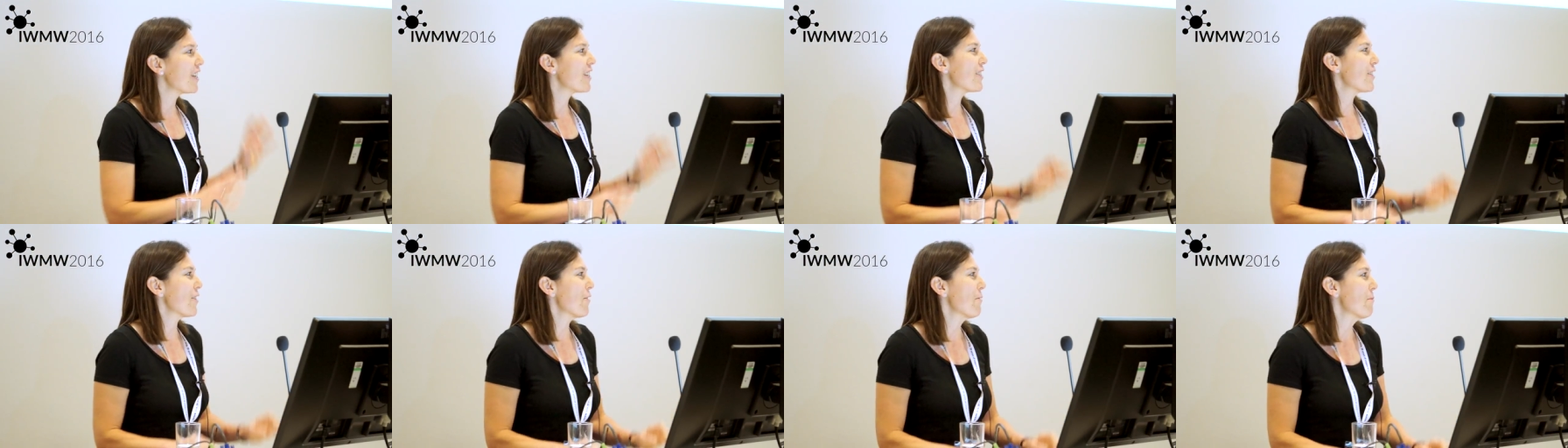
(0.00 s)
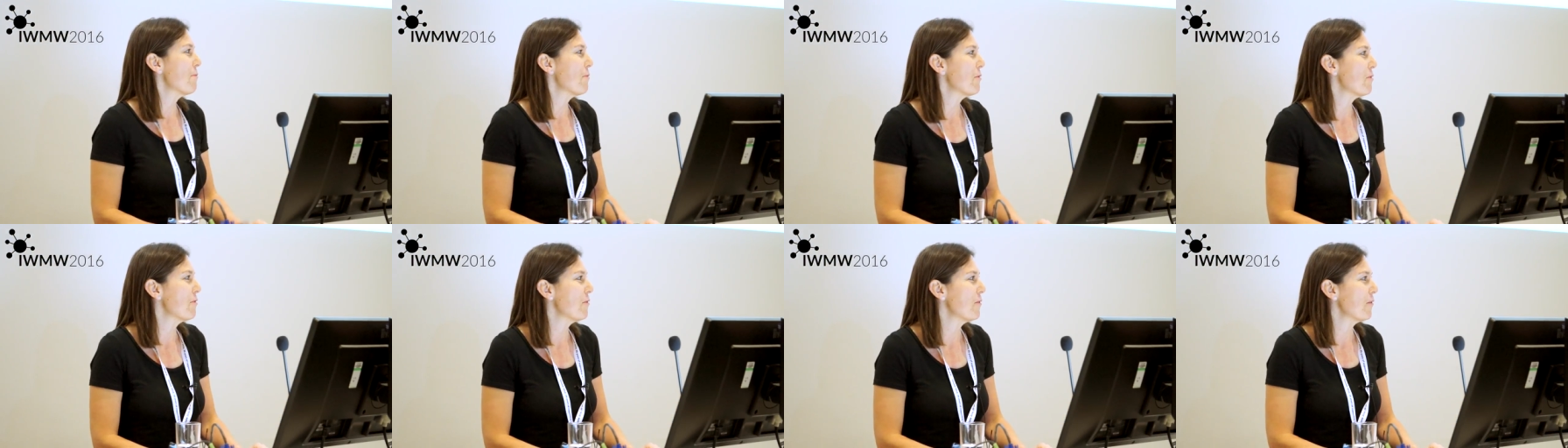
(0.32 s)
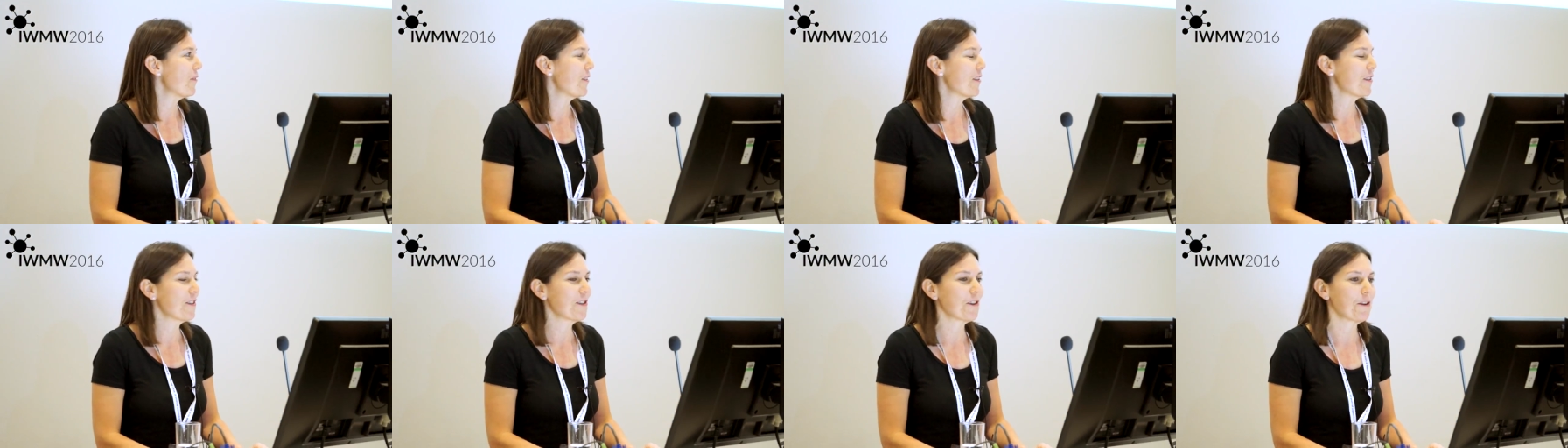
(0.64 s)
example
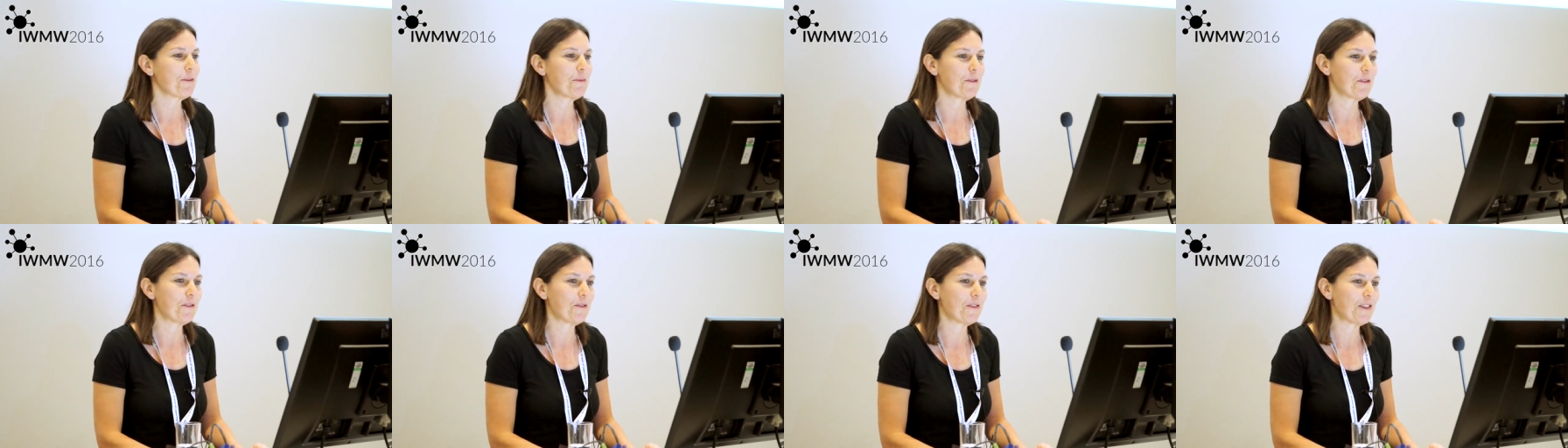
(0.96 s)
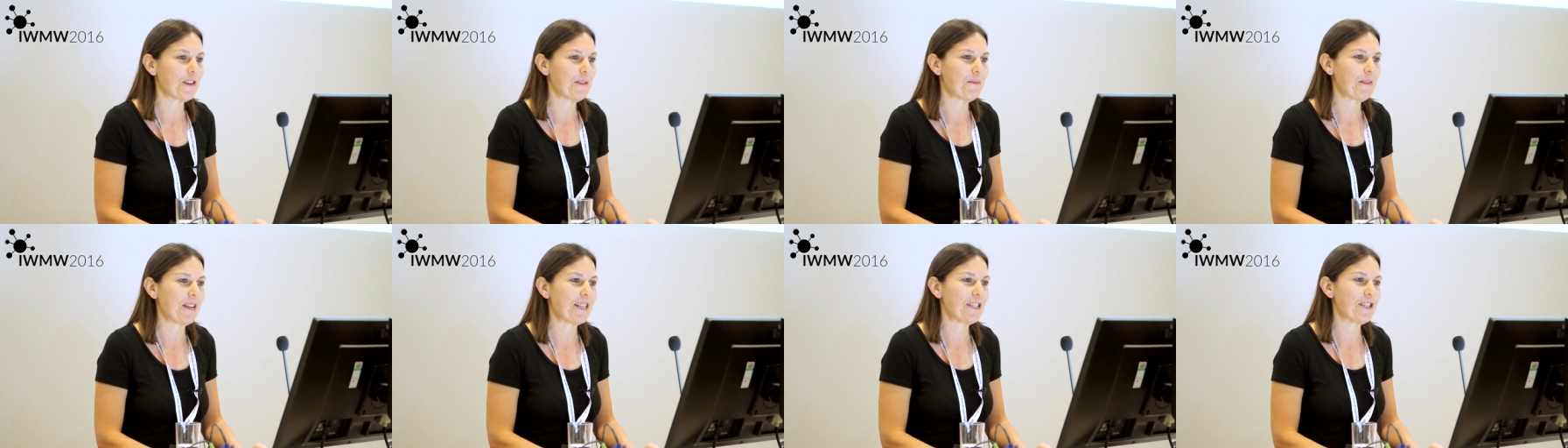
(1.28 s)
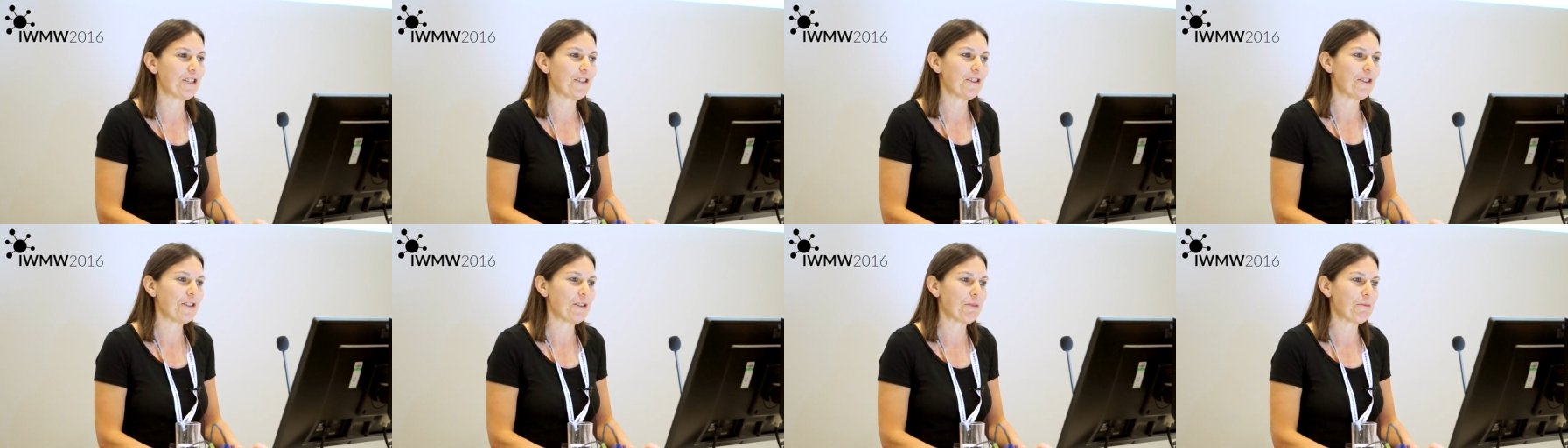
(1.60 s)
of the type of um,
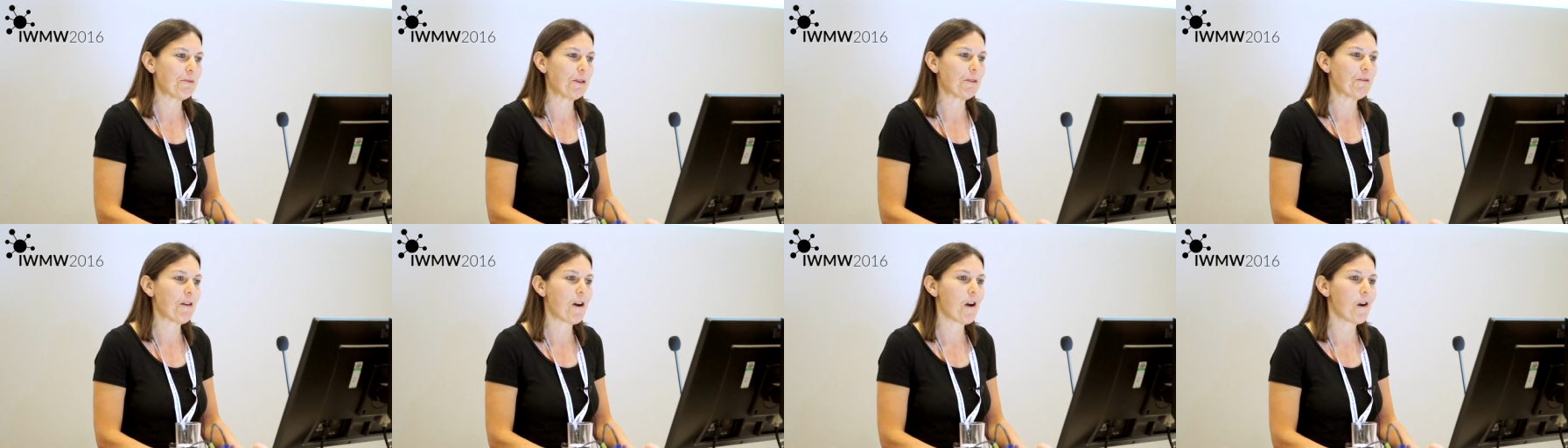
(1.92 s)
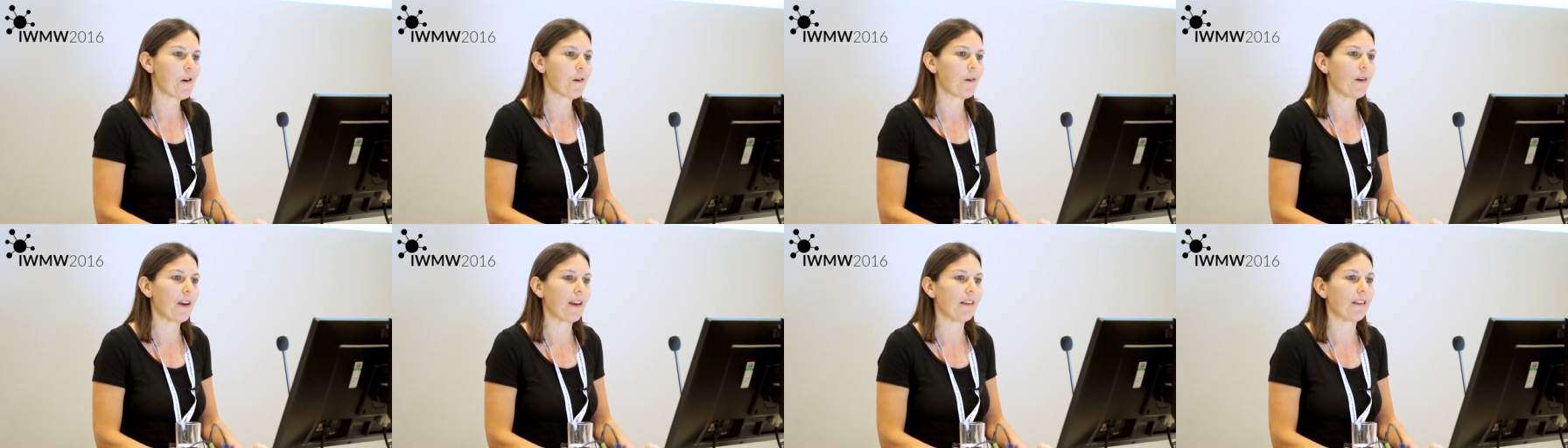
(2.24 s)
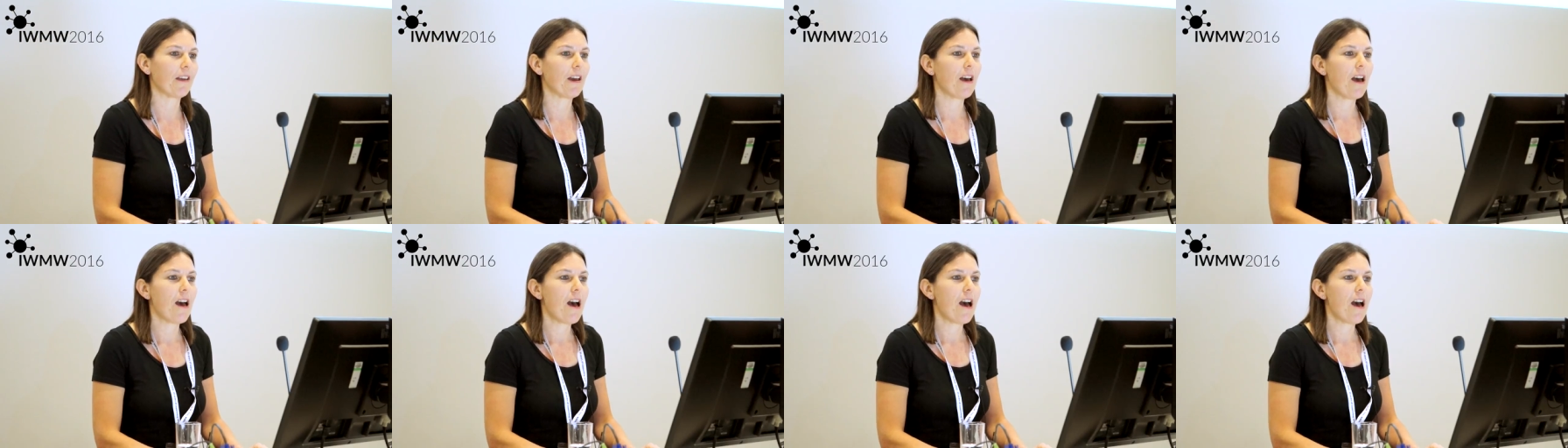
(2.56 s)
institution we work with.